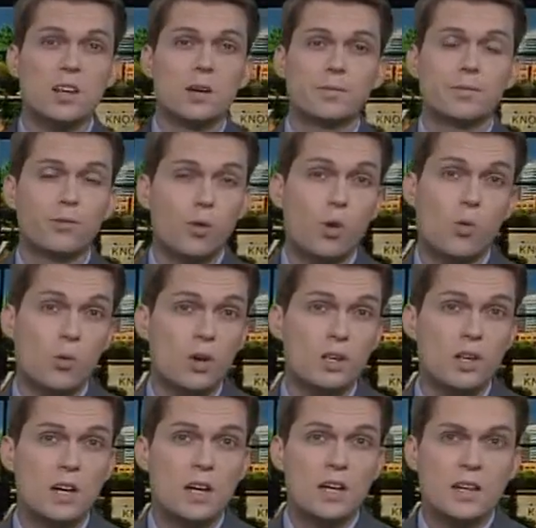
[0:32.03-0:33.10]
come
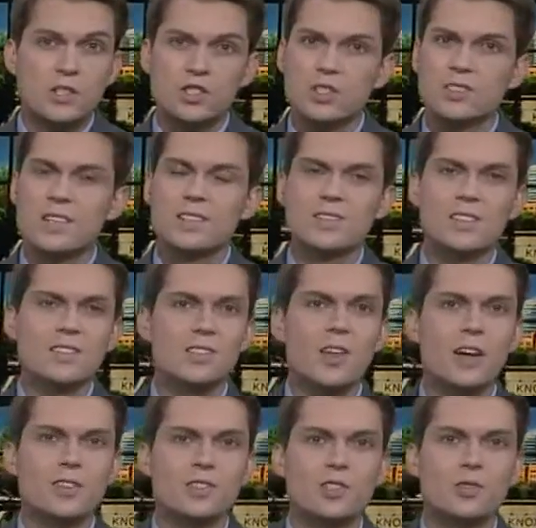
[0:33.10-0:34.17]
forward. She says this
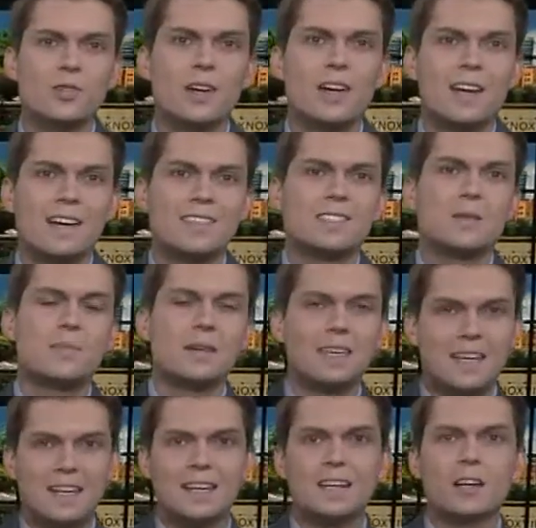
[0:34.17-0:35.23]
lawsuit is the
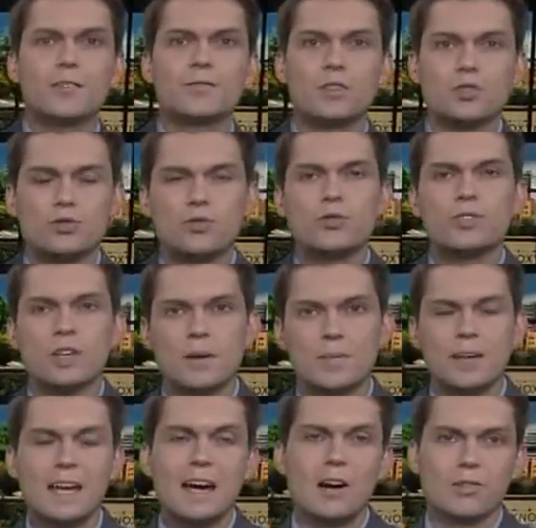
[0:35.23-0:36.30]
beginning of the truth
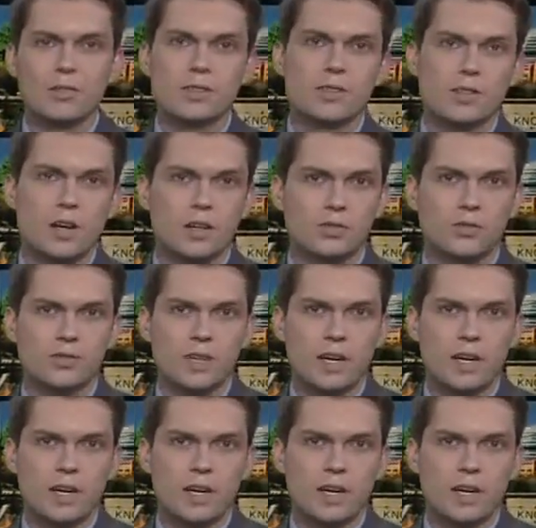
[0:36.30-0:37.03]
coming out in the Knoxville